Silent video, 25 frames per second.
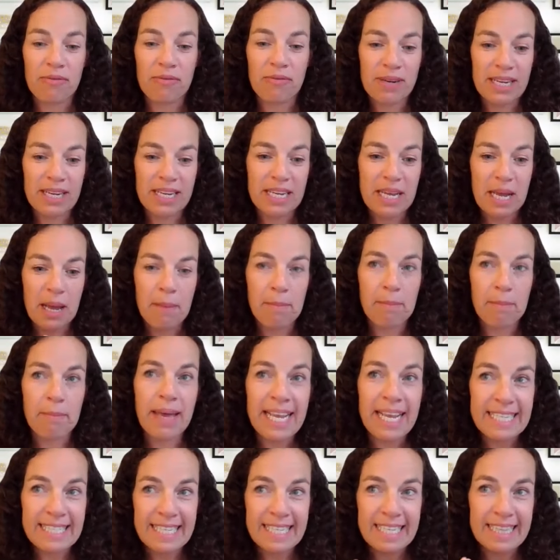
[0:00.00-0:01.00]
three
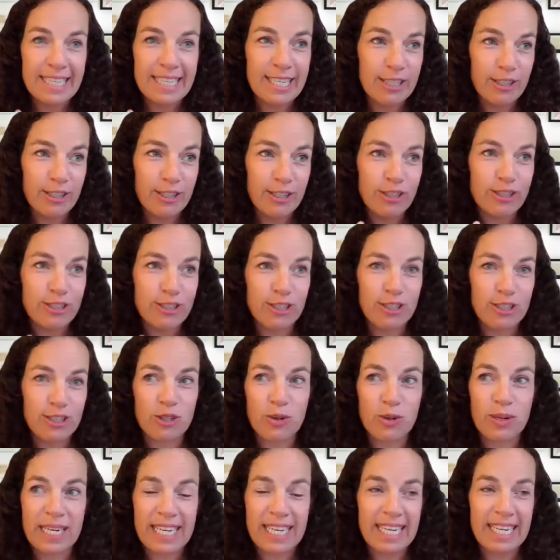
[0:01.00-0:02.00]
amazing leaders
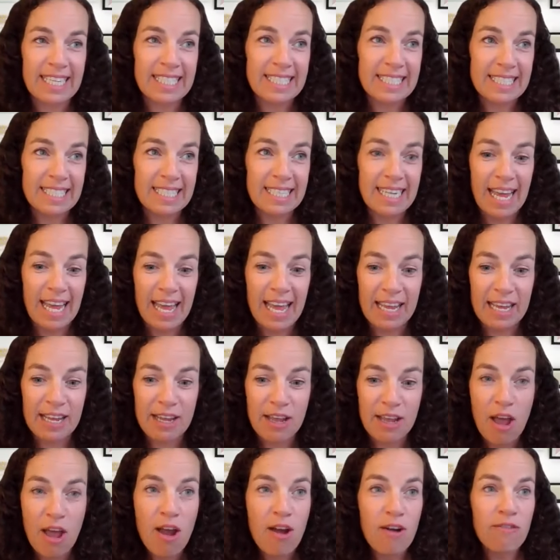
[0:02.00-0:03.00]
joining us today
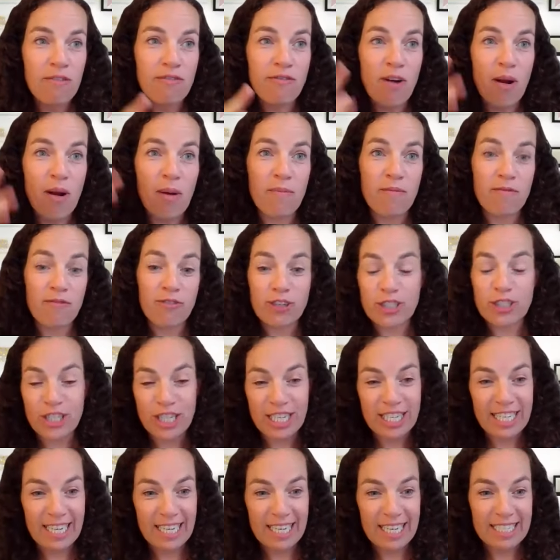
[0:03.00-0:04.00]
from
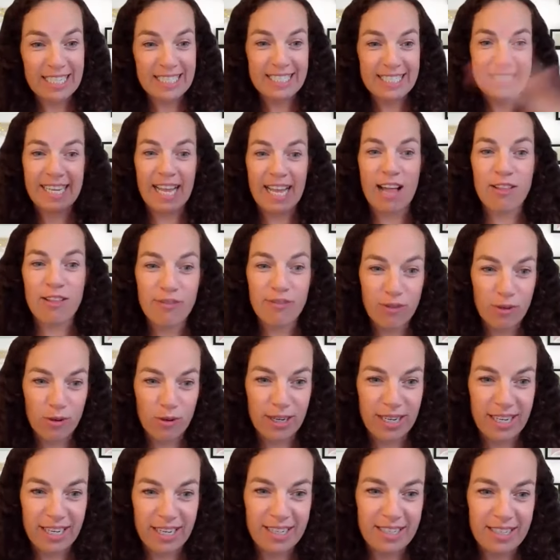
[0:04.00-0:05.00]
Virginia to
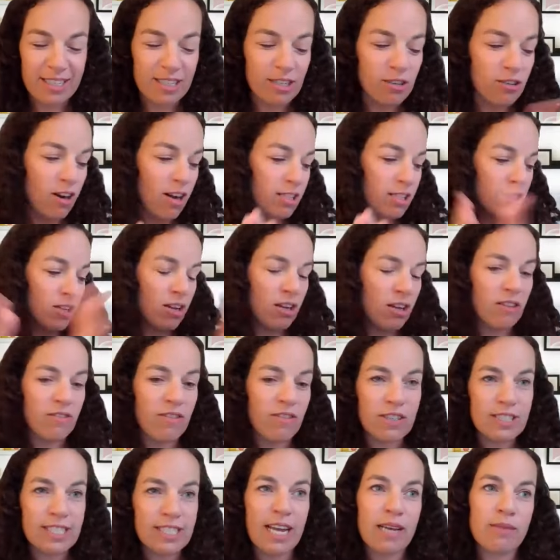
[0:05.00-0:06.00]
California across all of
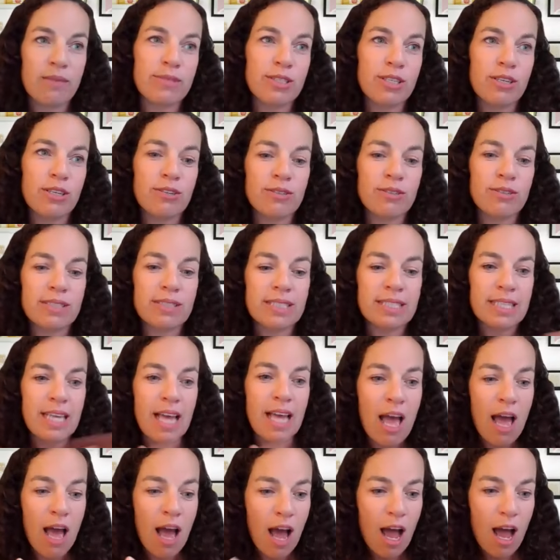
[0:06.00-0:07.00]
our time zones.
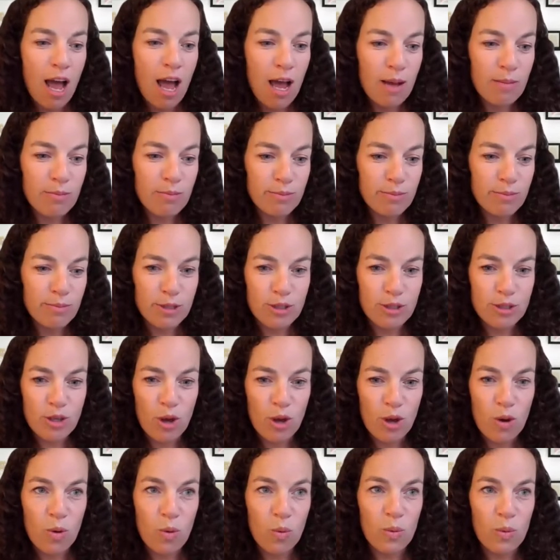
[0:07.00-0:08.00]

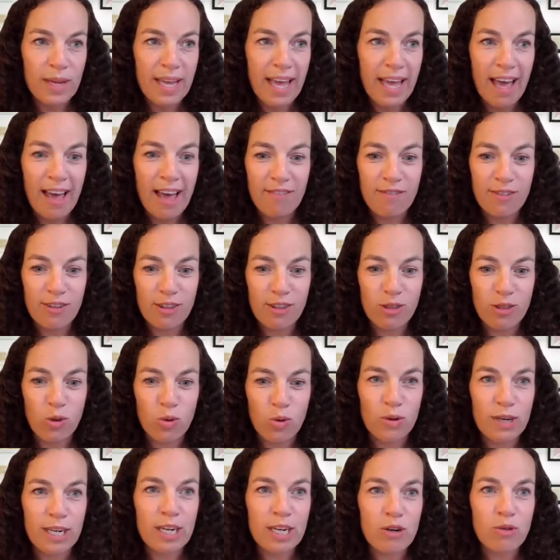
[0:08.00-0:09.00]
So we have
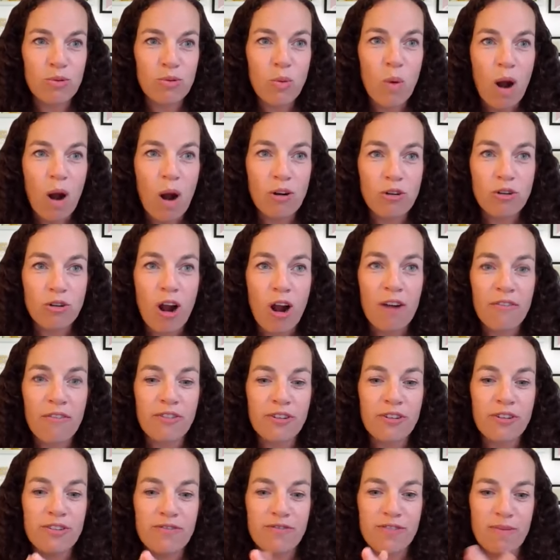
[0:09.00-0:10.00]
Lori
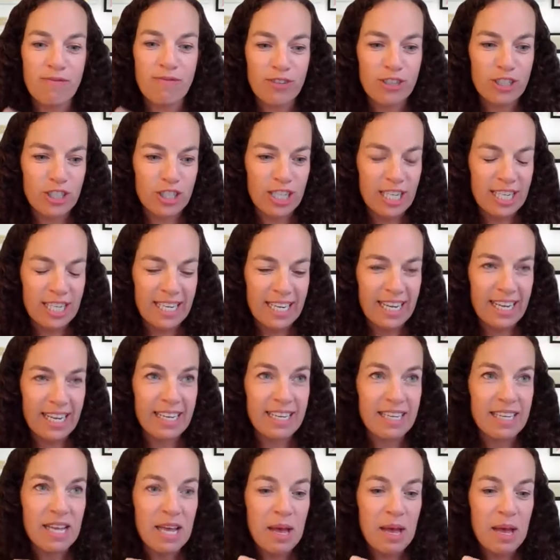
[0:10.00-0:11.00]
Crawford from
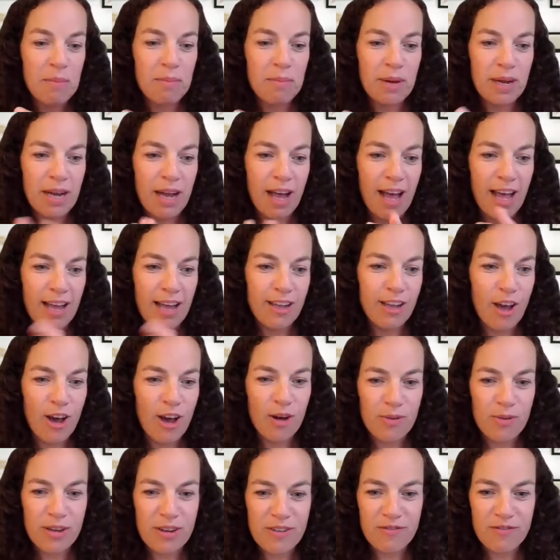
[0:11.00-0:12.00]
Virginia, Makai
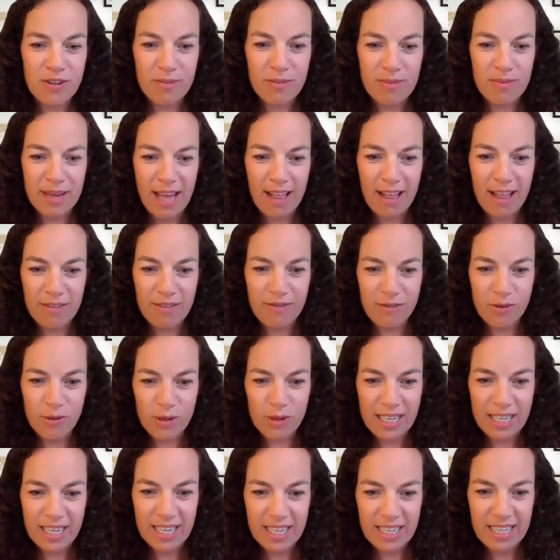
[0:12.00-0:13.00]
Owen from
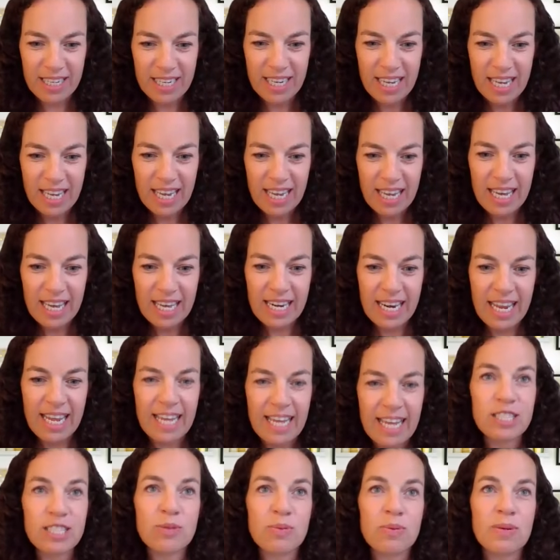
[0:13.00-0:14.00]
California, and
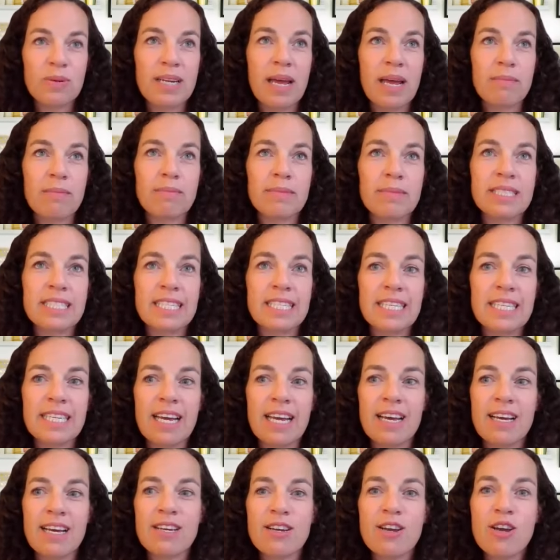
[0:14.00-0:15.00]
Antoinette
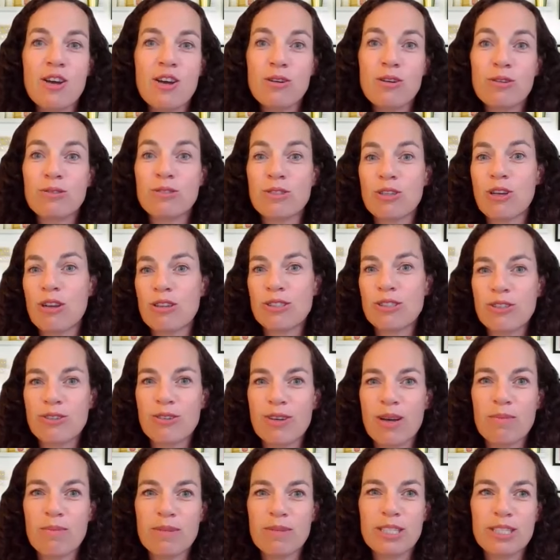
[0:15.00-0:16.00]
Medina, who's also
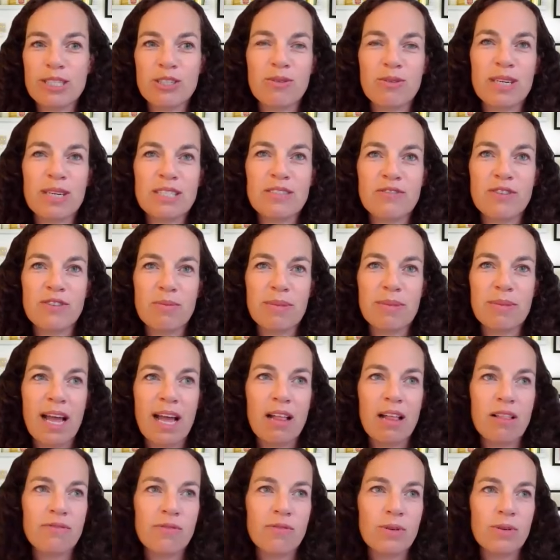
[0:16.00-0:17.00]
coming to us from
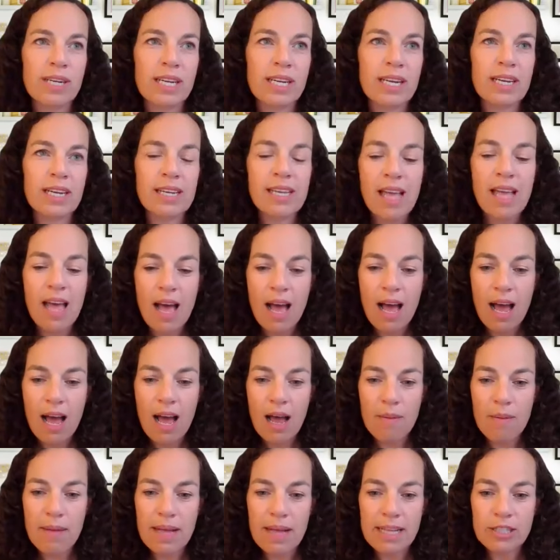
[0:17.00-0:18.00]
California.
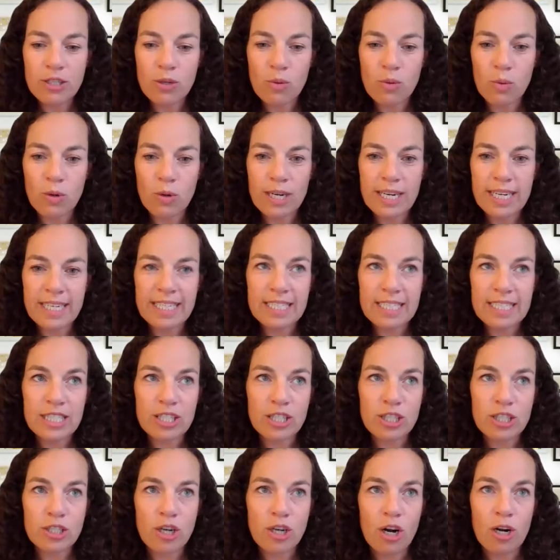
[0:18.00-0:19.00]
And so we're going to
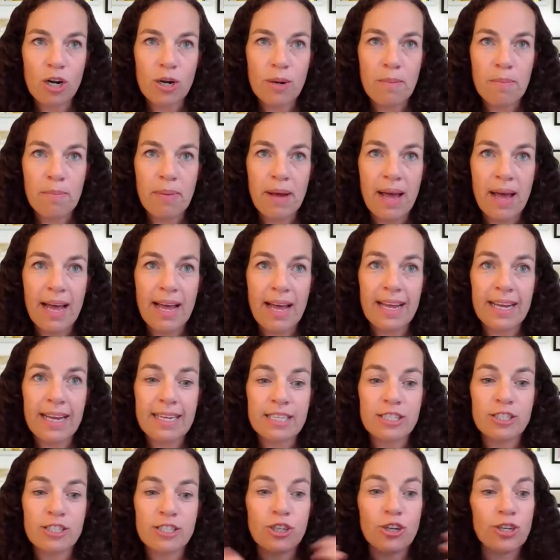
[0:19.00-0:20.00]
start by
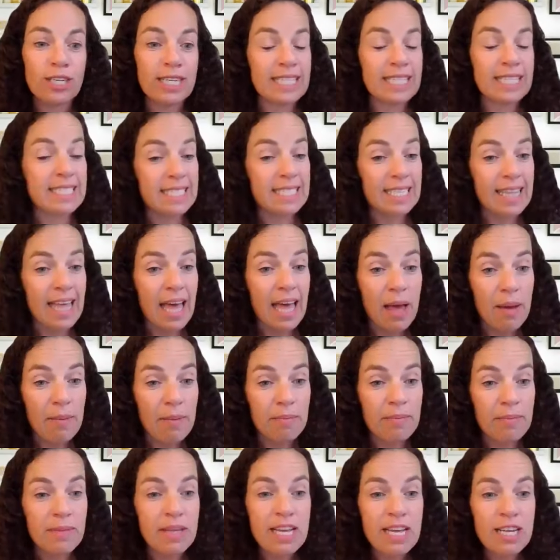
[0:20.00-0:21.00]
turning to
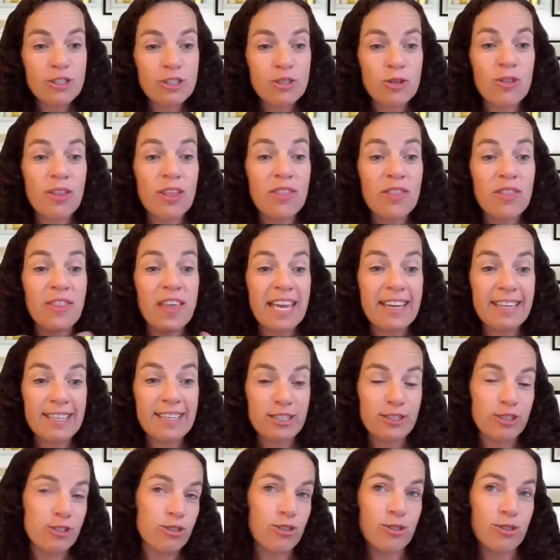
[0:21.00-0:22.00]
them so that they can
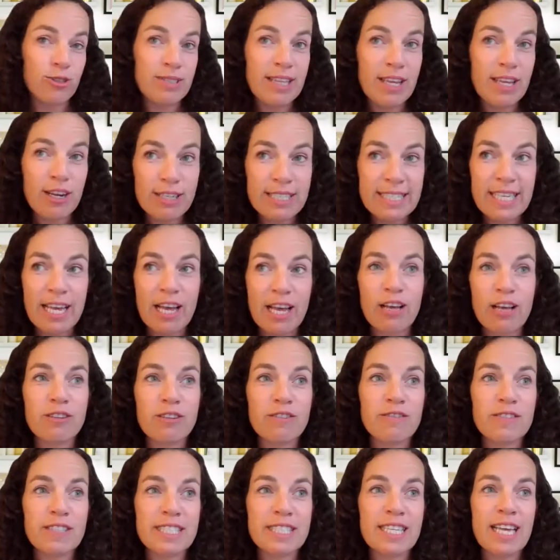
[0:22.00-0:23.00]
introduce
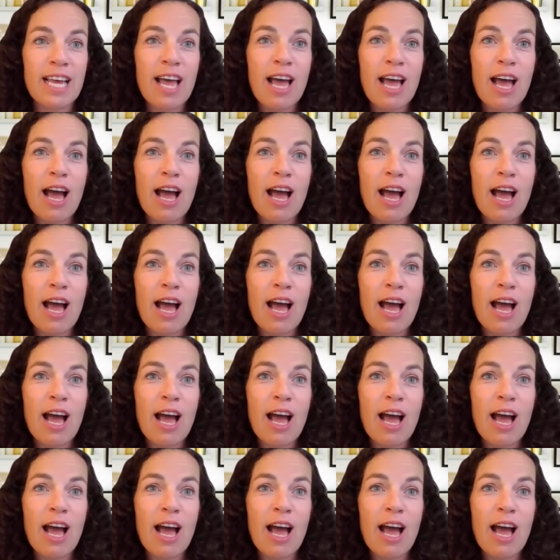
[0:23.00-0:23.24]
themselves.